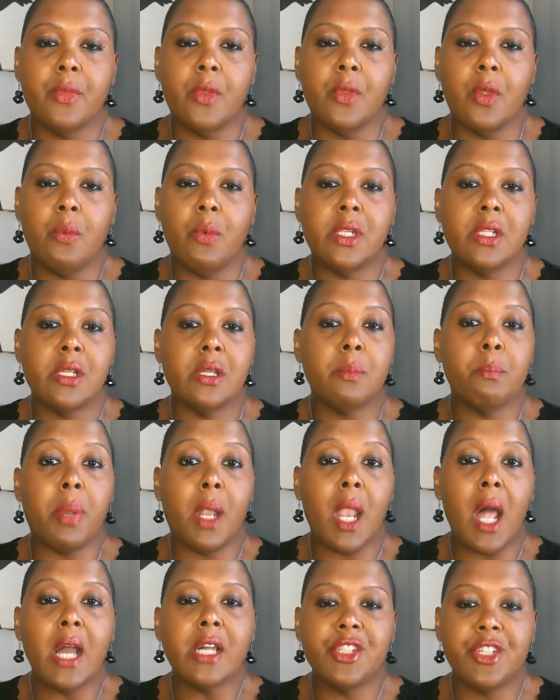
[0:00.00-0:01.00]

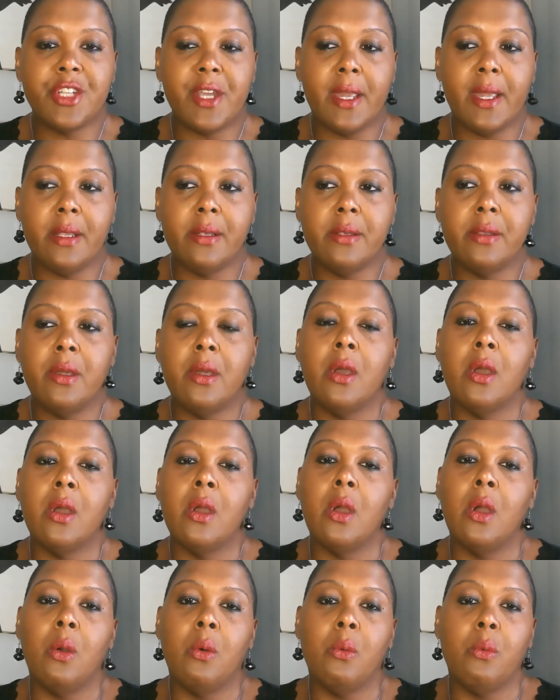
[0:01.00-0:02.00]
blockchain,
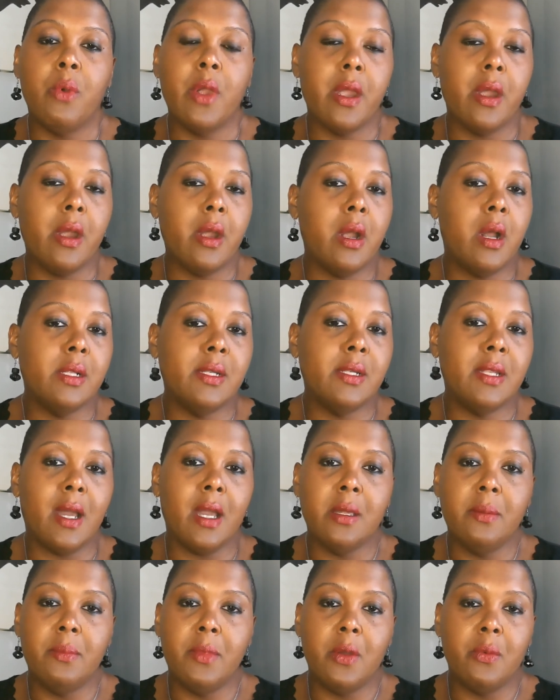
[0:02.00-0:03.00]
where a
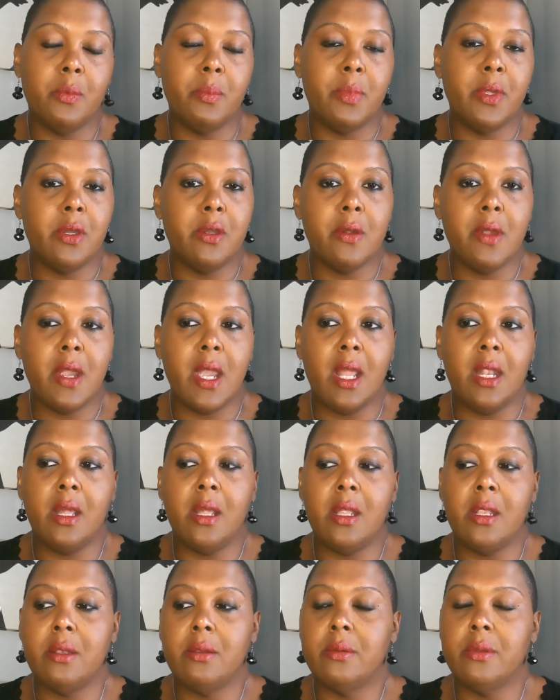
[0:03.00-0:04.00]
document will be
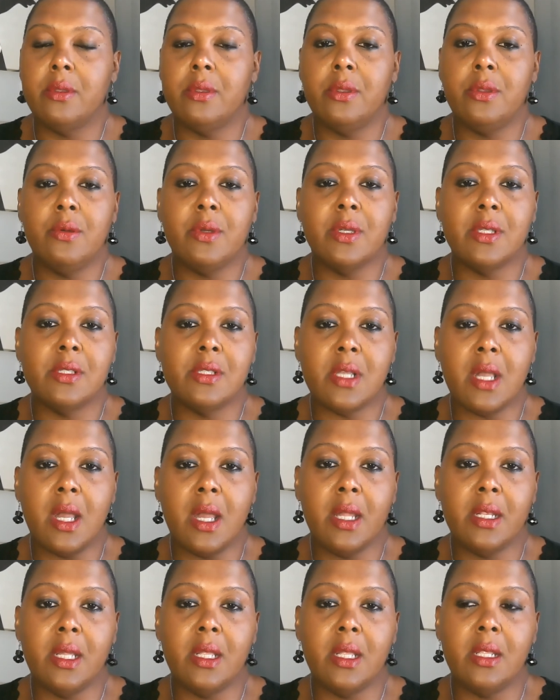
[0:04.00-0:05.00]
created, you can
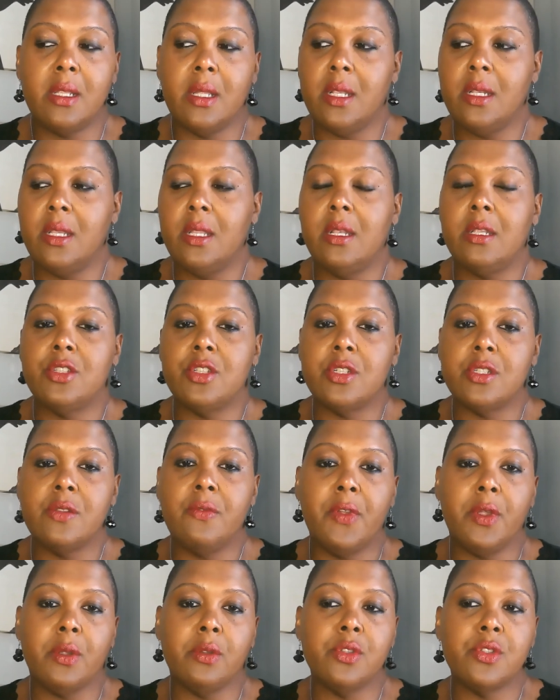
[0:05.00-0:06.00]
sign it, and it'll just
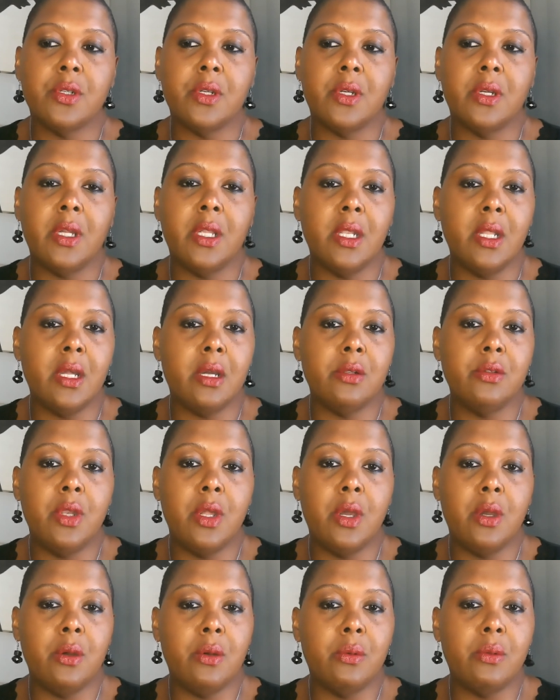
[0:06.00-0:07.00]
filter, and they'll
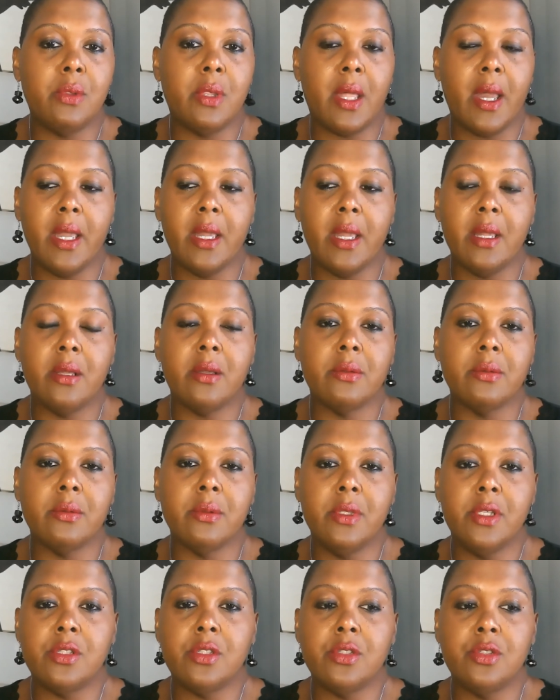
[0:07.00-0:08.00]
know like
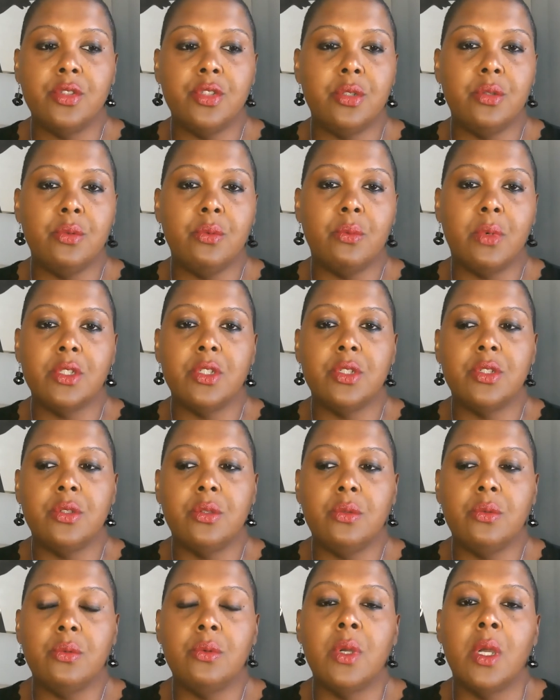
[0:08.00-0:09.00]
this is you once
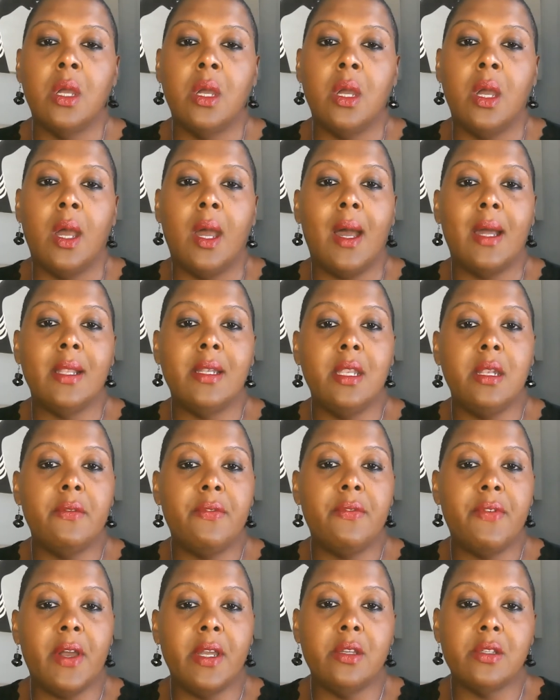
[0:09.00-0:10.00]
you
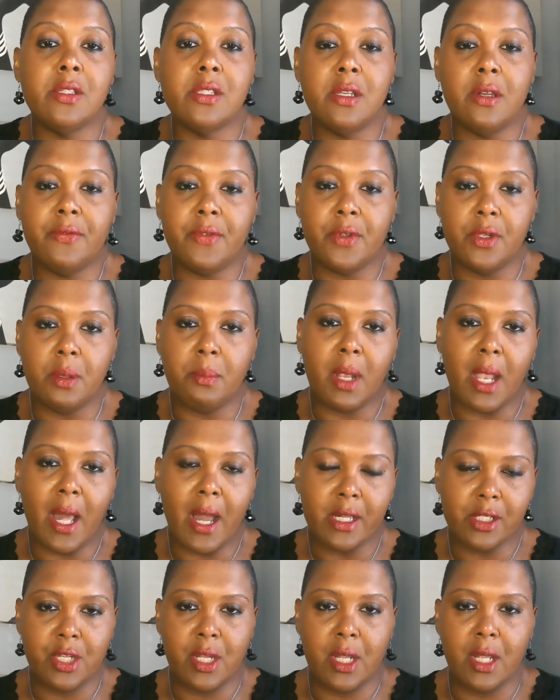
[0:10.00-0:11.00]
identify yourself on the
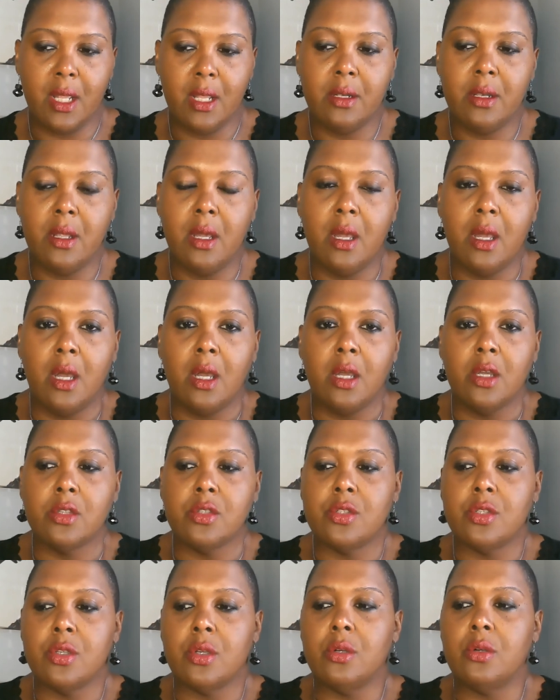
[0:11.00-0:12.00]
blockchain.
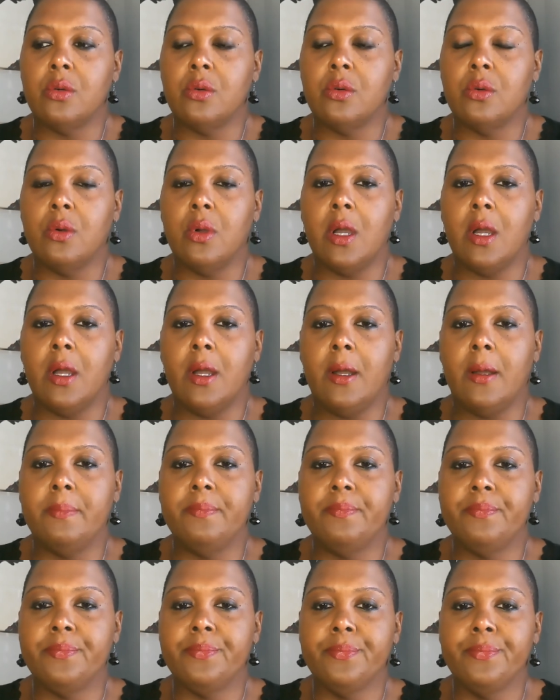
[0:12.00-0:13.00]
So
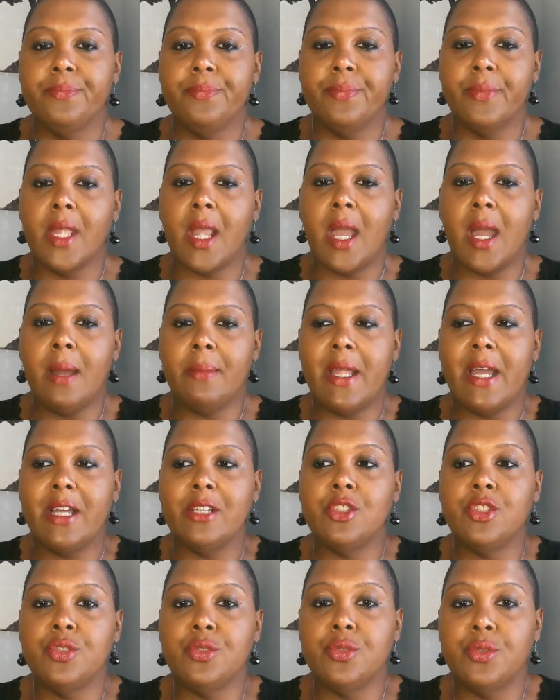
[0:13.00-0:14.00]
I'm
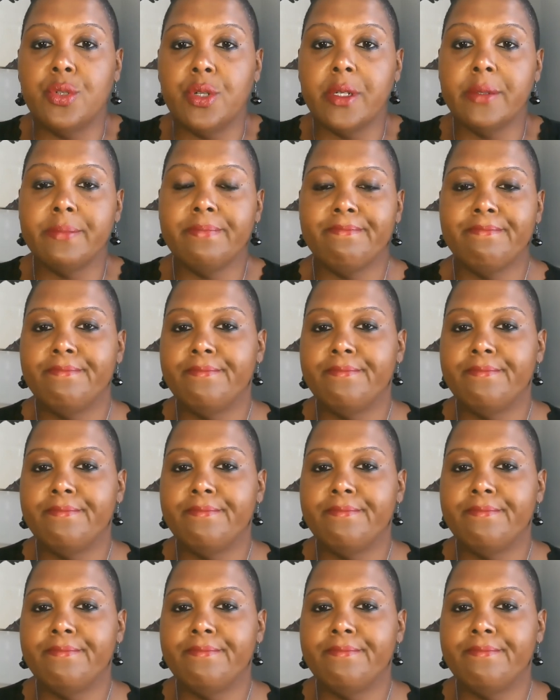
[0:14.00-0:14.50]
not sure